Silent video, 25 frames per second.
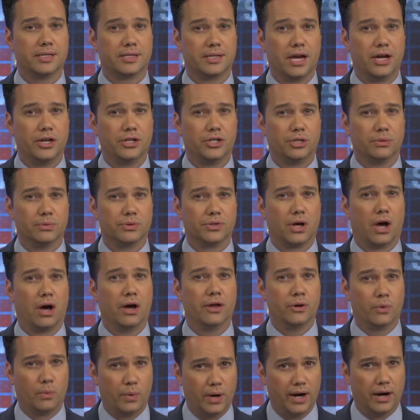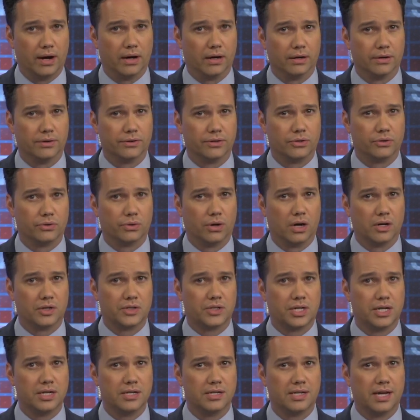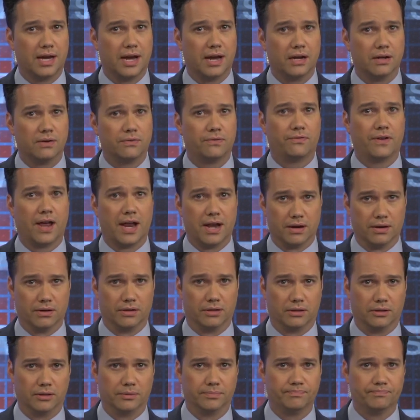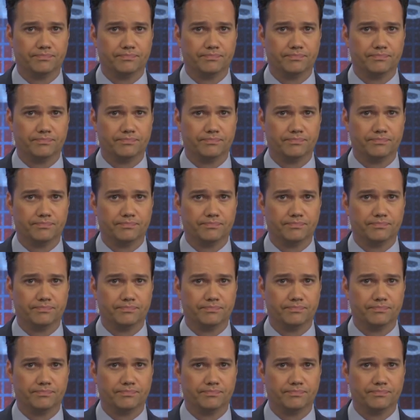say she was unaware the drugs contained fentanyl.